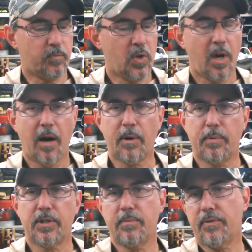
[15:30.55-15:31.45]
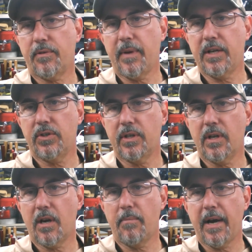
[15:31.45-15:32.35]
I'm going to put some information
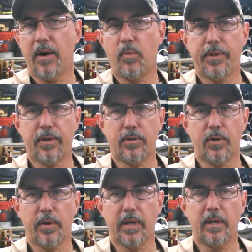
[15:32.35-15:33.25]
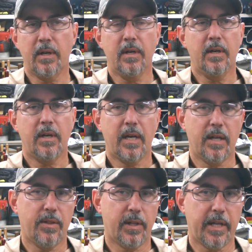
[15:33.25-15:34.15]
about what they're doing
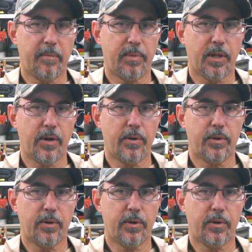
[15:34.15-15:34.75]
in the link below.